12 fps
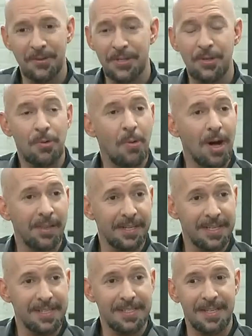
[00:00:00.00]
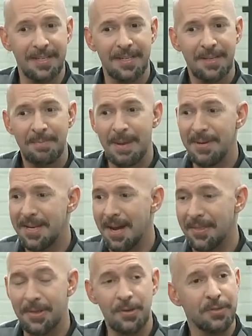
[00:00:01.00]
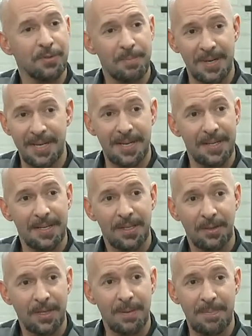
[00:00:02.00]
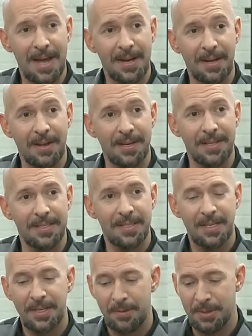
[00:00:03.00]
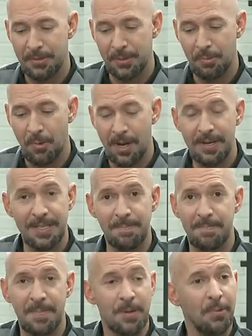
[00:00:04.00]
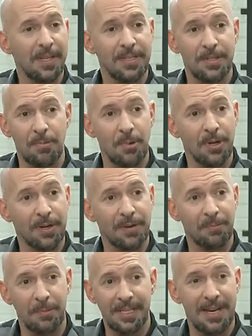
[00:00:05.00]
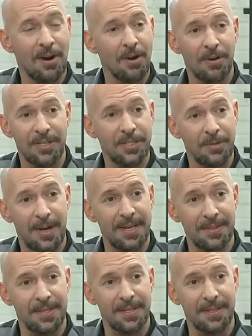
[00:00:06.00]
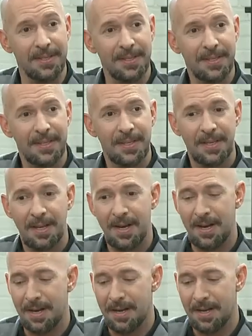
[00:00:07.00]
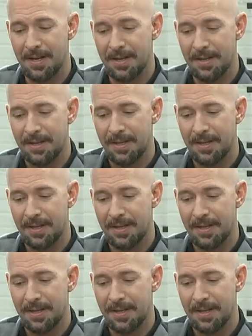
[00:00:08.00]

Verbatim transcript: there are two qualities that maybe got those for me looking back on it, which was one is be willing to work really hard and do anything. Yep. Uh,